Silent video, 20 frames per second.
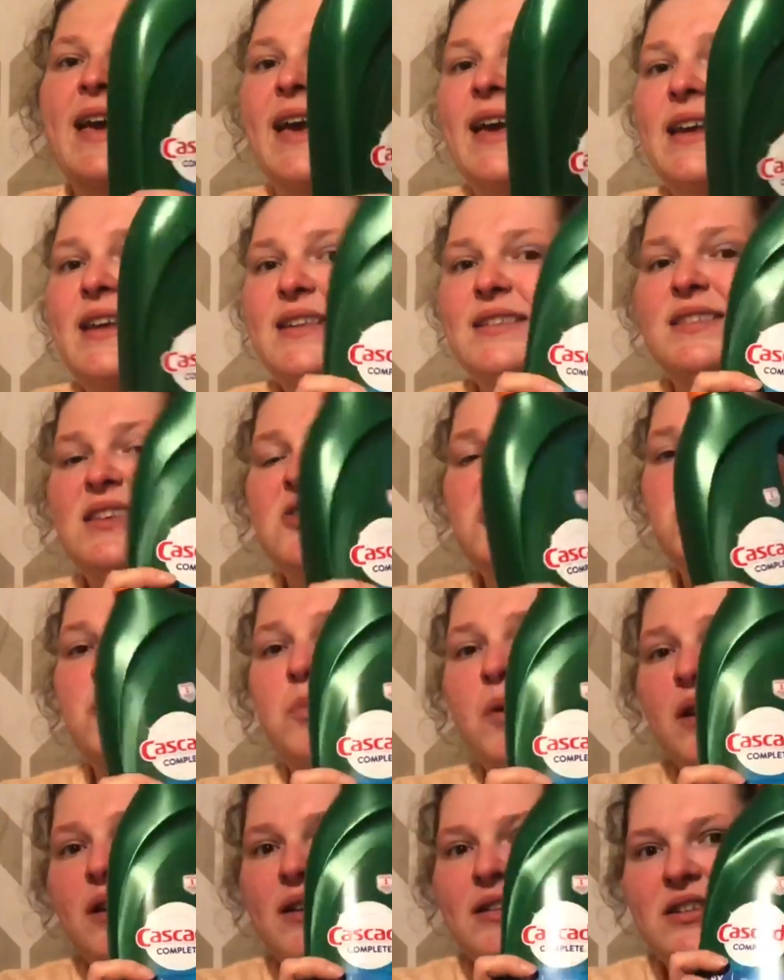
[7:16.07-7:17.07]
And it's a new
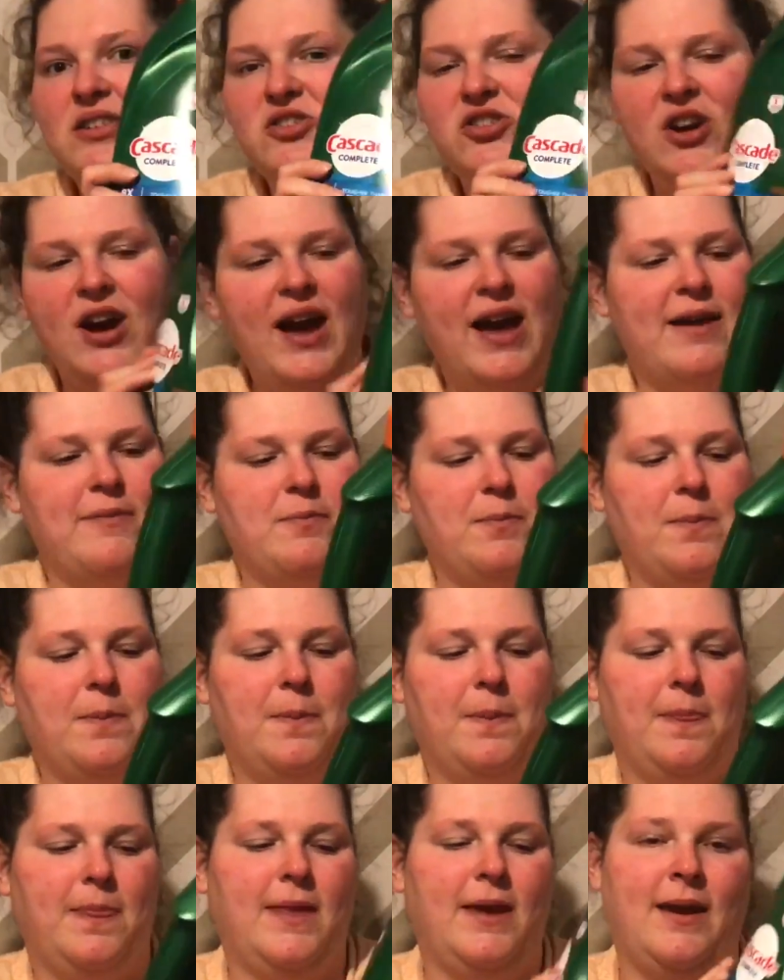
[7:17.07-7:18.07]
product to try,
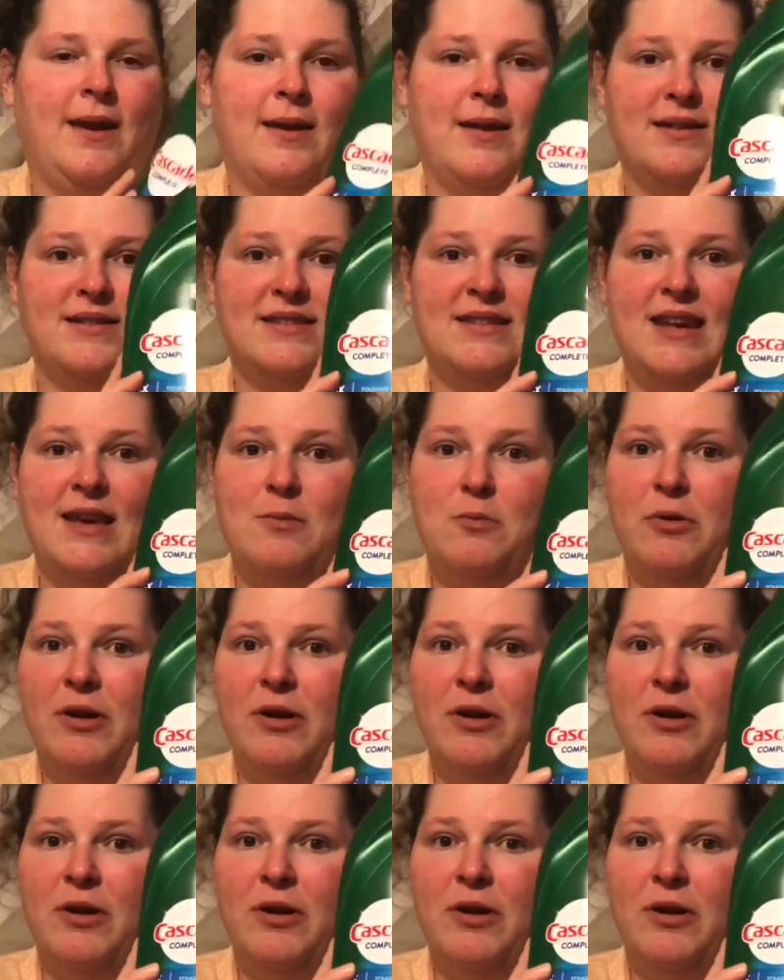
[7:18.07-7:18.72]
and it's name